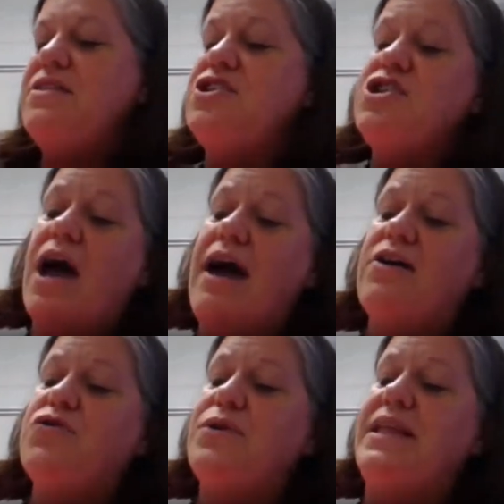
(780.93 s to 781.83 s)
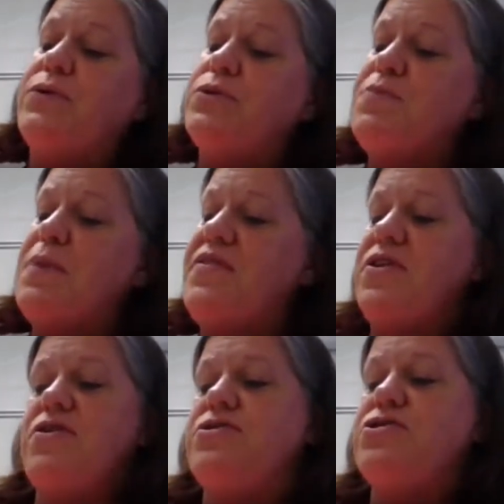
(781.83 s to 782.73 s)
The child, relinquished by the
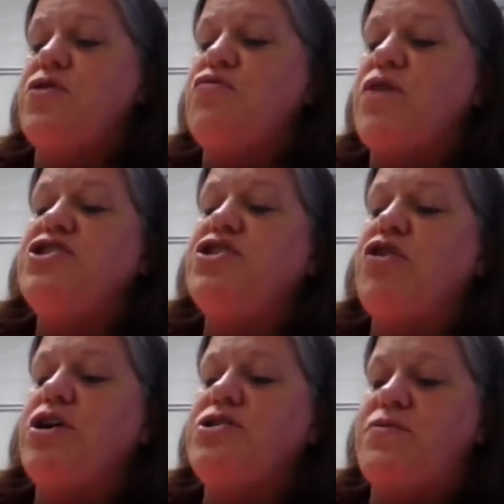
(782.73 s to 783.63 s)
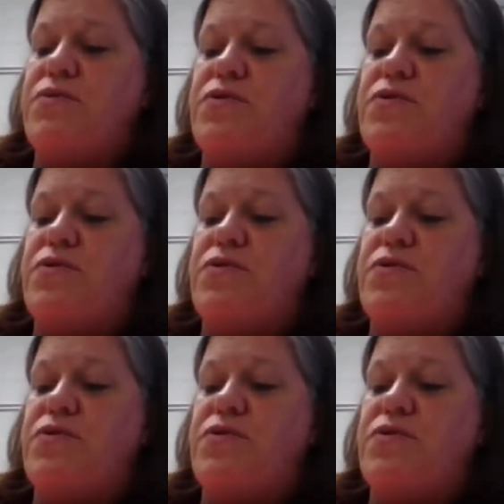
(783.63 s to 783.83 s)
nurse, rushed across the